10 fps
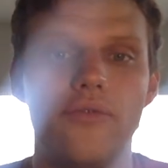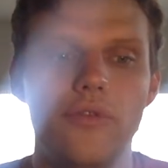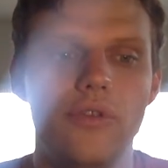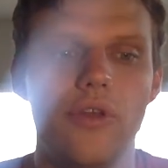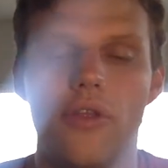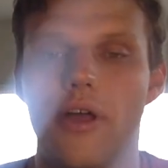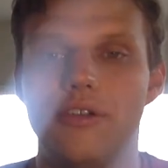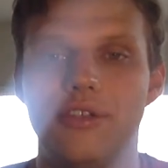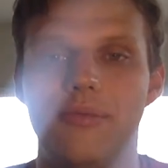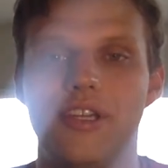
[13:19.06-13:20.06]
the
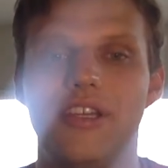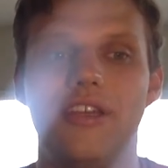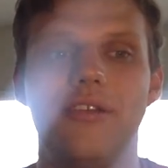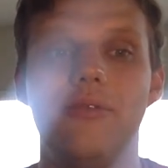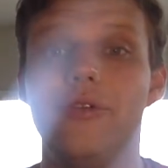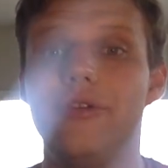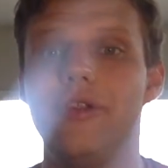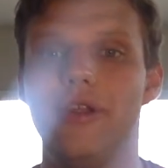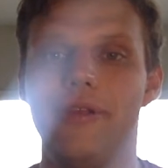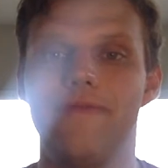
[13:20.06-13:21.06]
LGBT
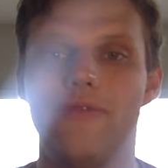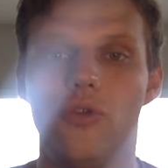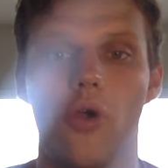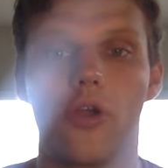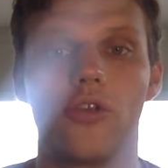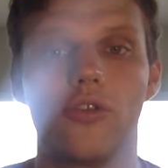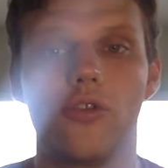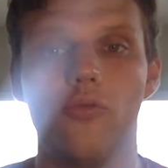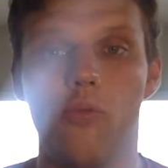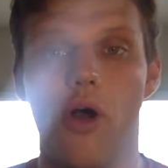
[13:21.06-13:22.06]
community, you are
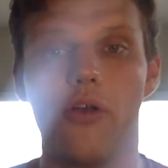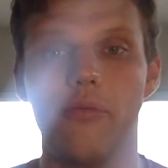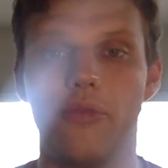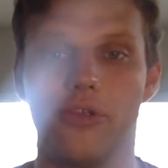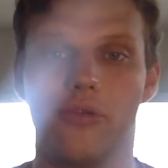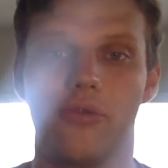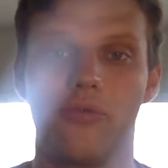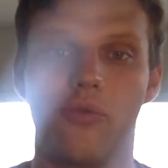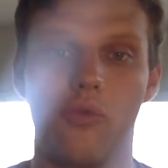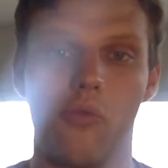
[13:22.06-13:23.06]
welcome here with